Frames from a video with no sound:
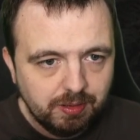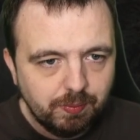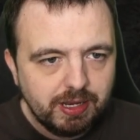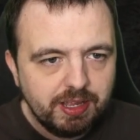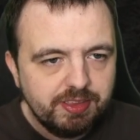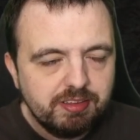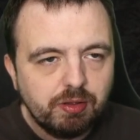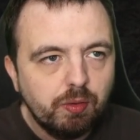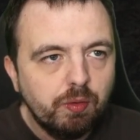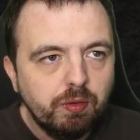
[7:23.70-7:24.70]
we had this
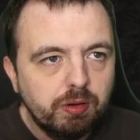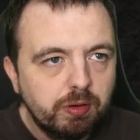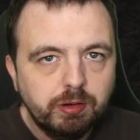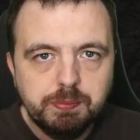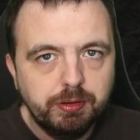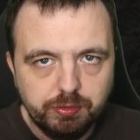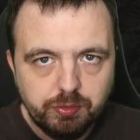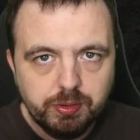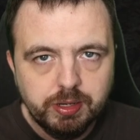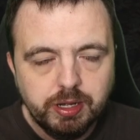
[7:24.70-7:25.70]
whole
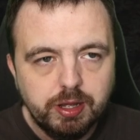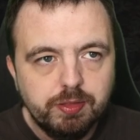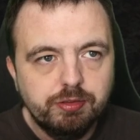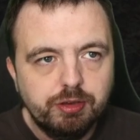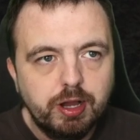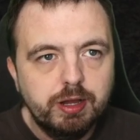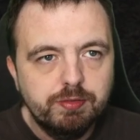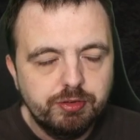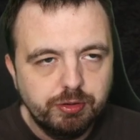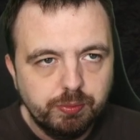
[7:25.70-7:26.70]
hullabaloo at the start
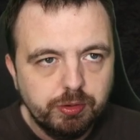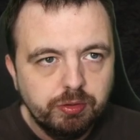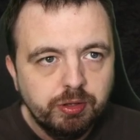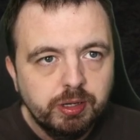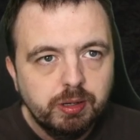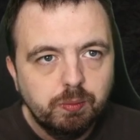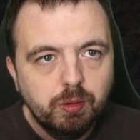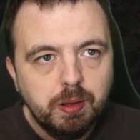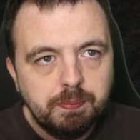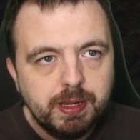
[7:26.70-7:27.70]
of New World
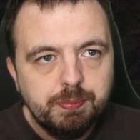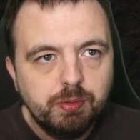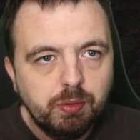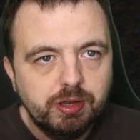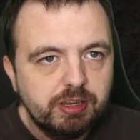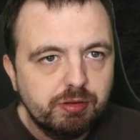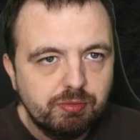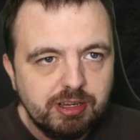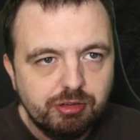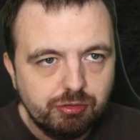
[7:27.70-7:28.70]
where people wanted to
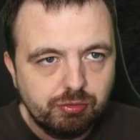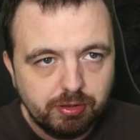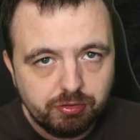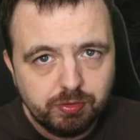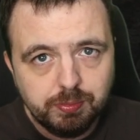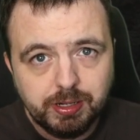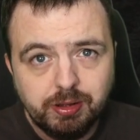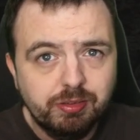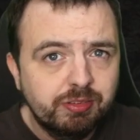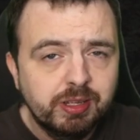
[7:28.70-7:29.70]
region transfer
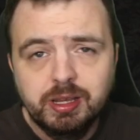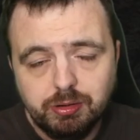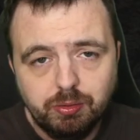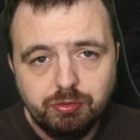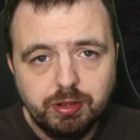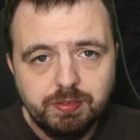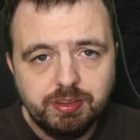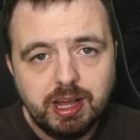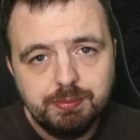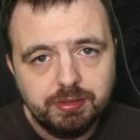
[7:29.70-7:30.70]
because, you know, server
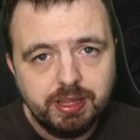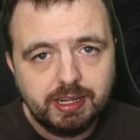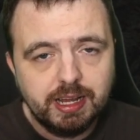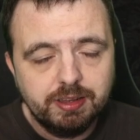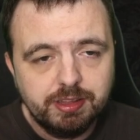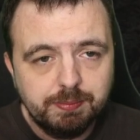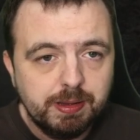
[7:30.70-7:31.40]
times and that kind of thing.